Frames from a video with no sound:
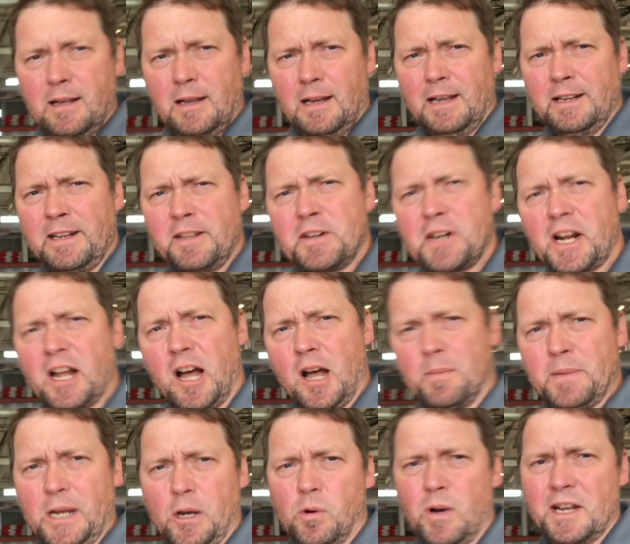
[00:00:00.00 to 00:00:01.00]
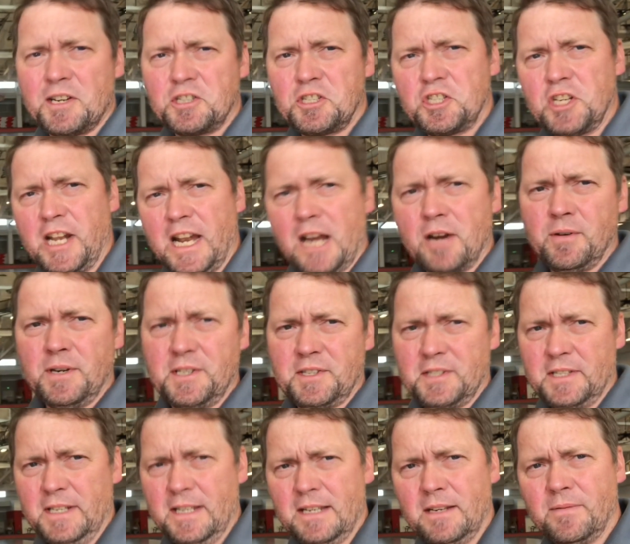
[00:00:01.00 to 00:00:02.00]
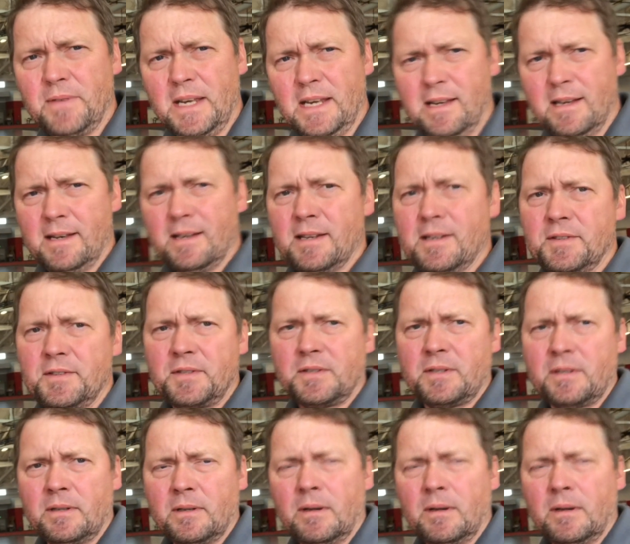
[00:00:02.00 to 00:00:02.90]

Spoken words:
Another common question I receive is,